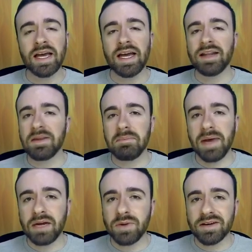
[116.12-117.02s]
and the
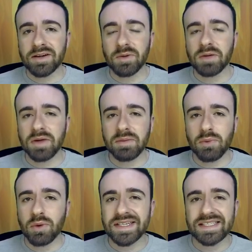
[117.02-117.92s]
main way you're going to win with
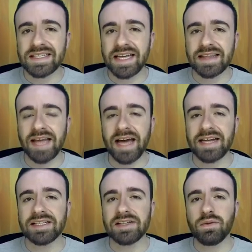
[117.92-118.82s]
Mortis like that
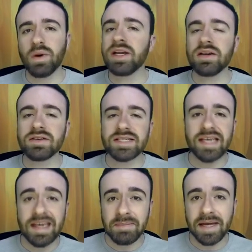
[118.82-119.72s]
is if one of your
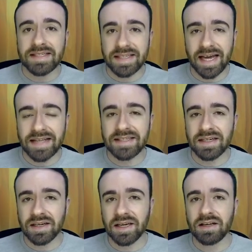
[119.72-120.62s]
teammates gets
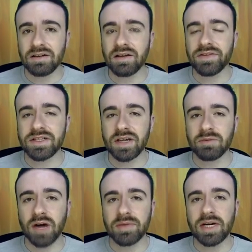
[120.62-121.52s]
a kill of the gem
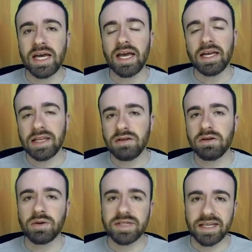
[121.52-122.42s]
grabber, and then you
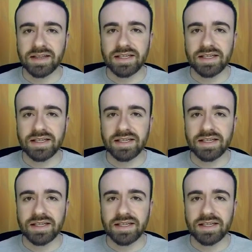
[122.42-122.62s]
go and take the